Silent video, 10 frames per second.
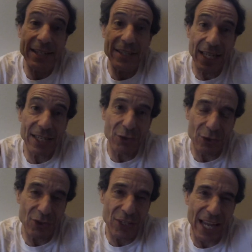and takes
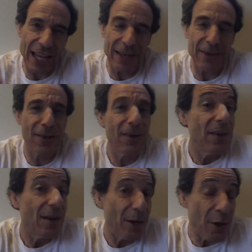a stand.
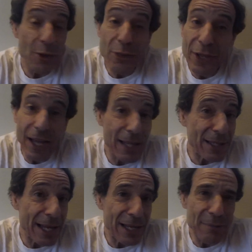Another thing I
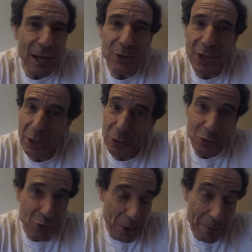like about
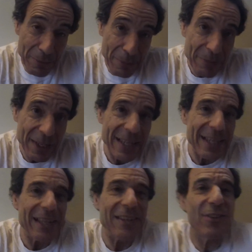Donald Trump
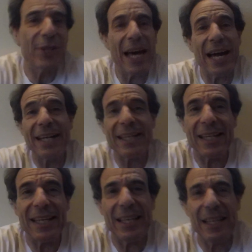is that
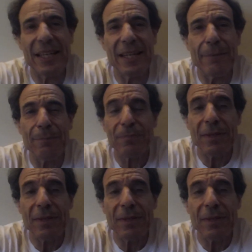he